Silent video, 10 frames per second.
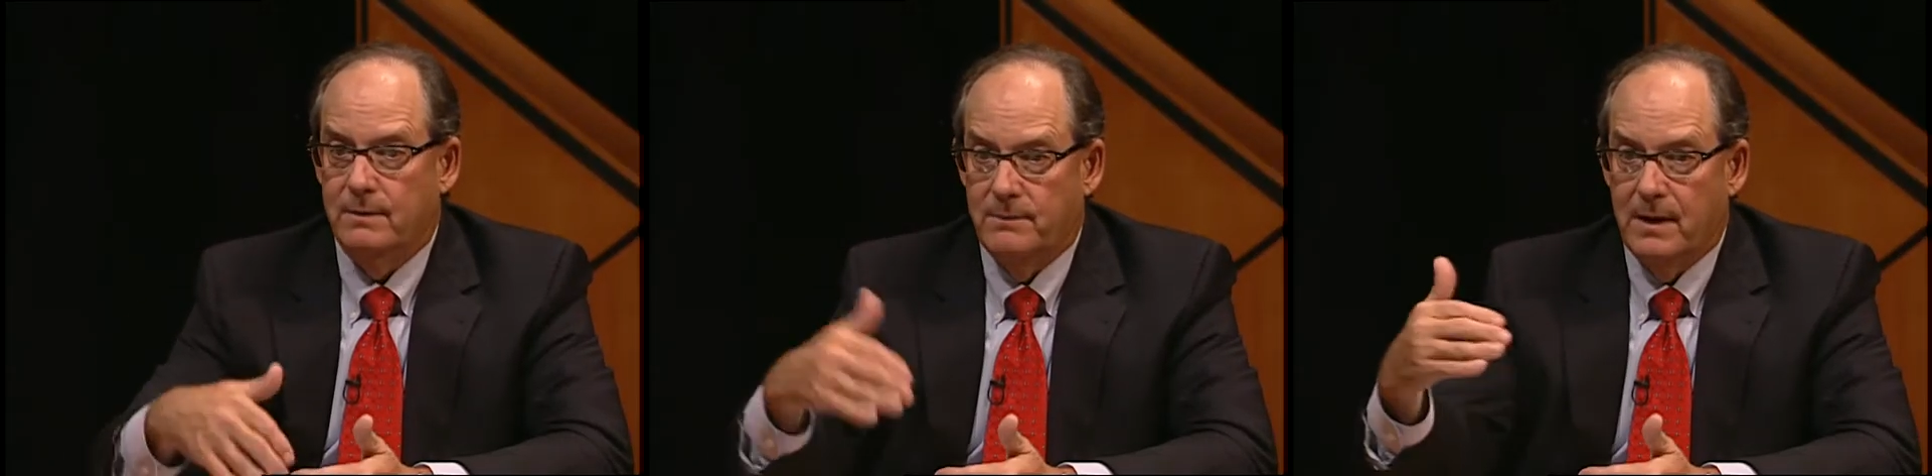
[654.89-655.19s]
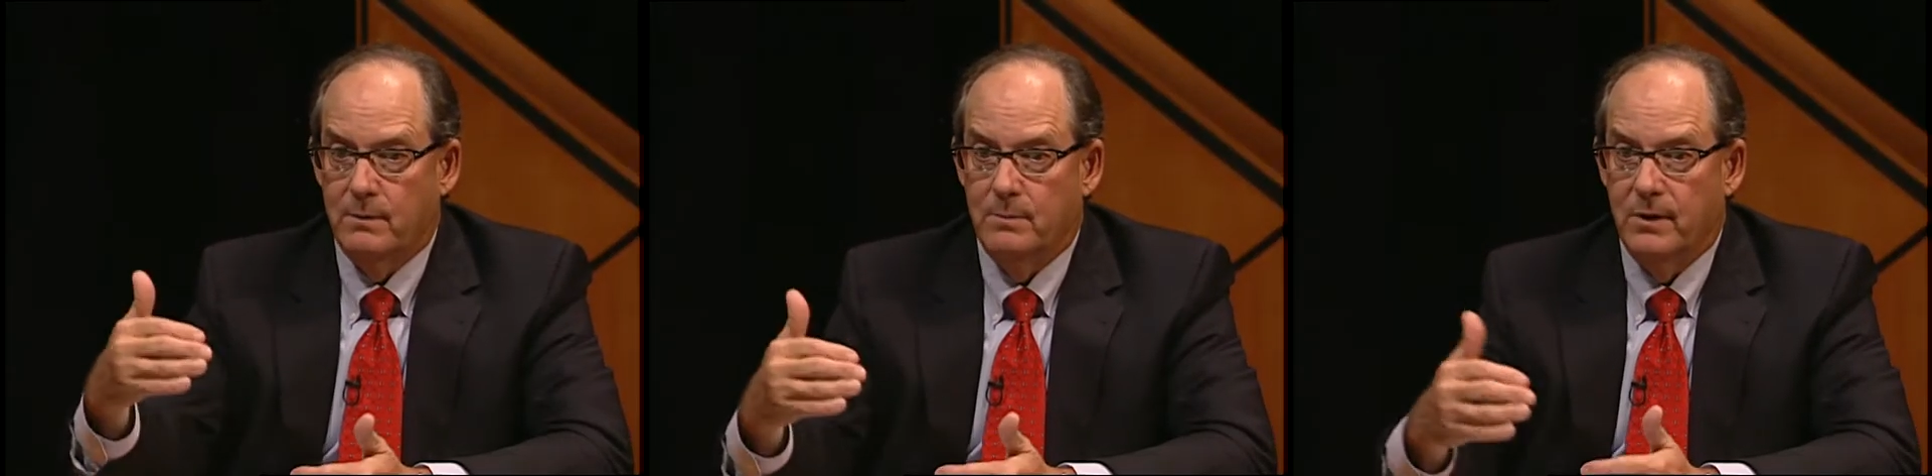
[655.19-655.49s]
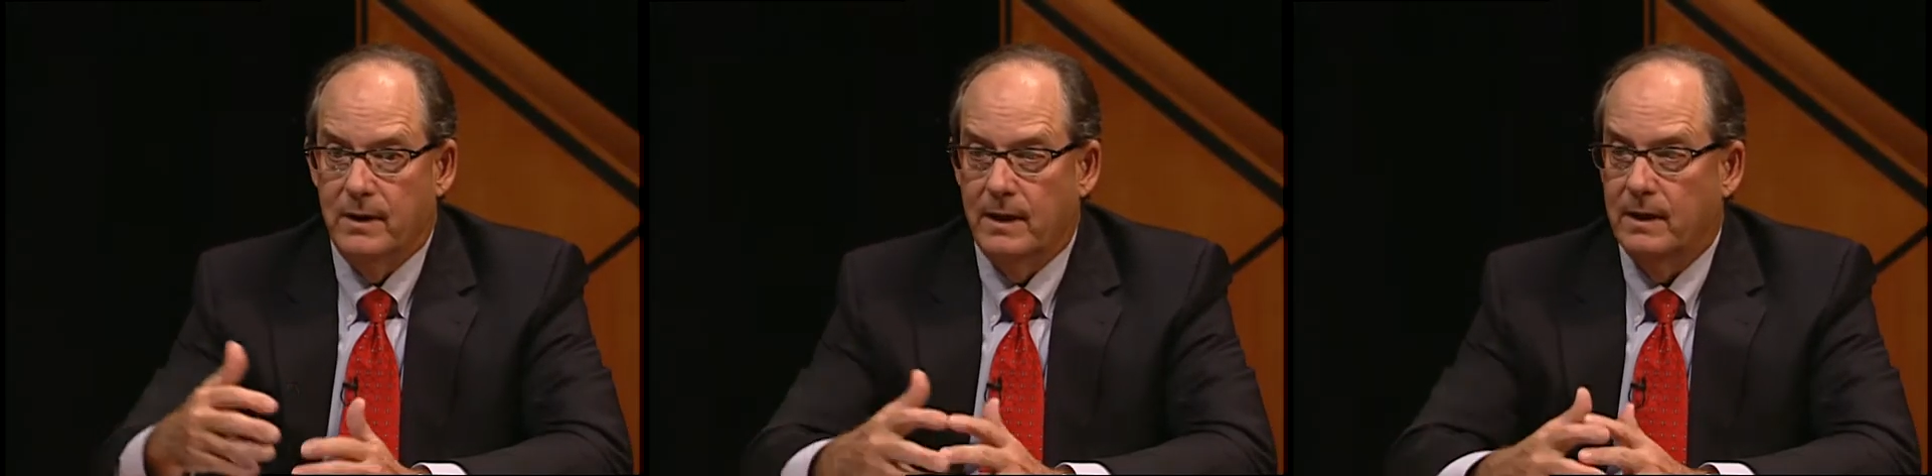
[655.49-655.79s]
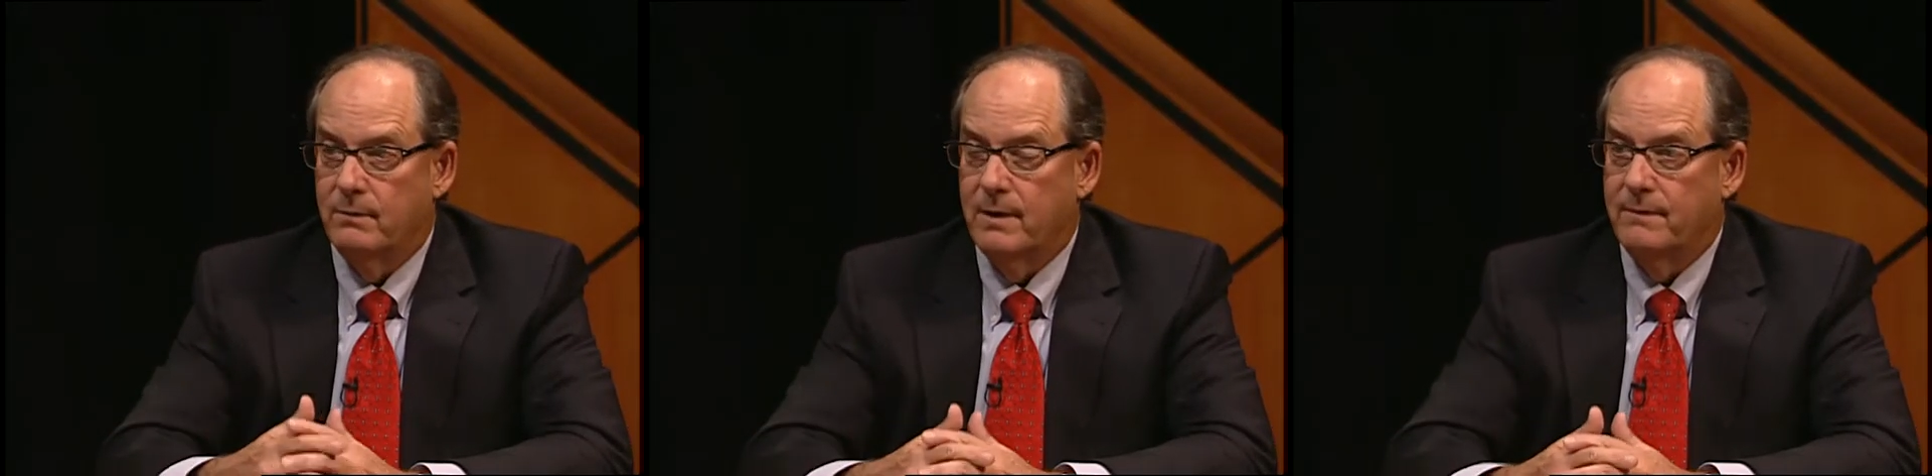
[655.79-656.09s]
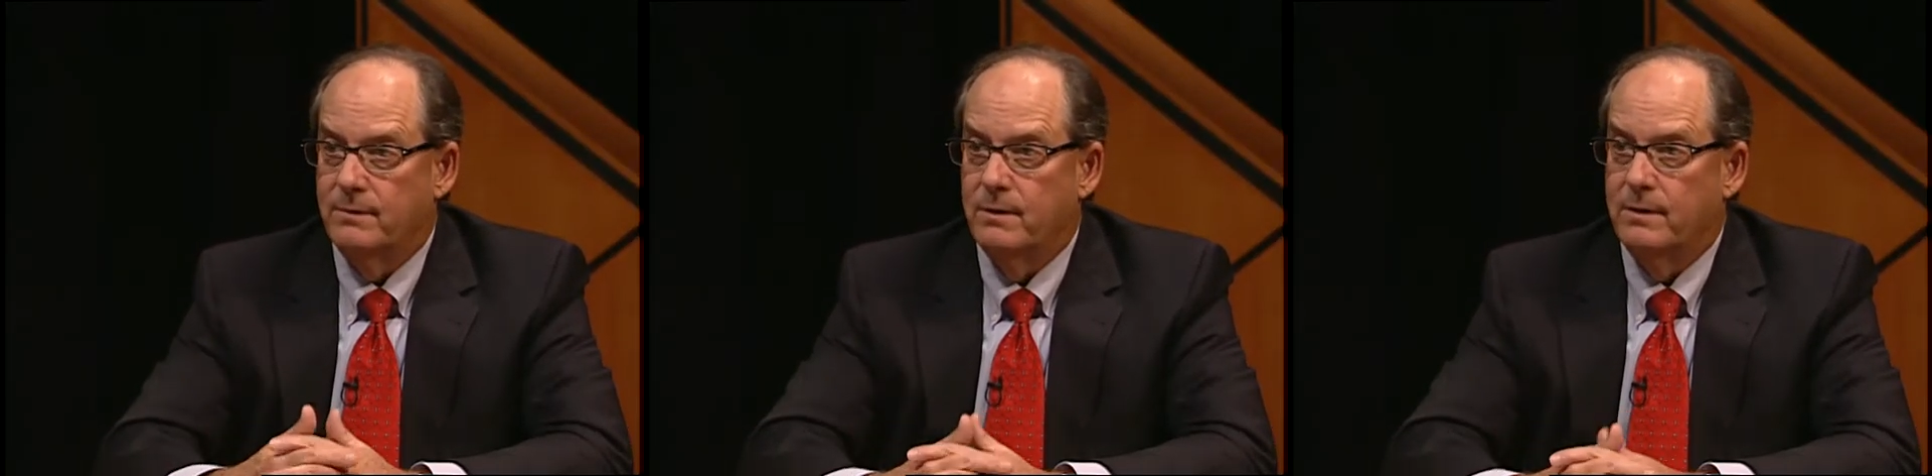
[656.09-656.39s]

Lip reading: they were bringing in revenue,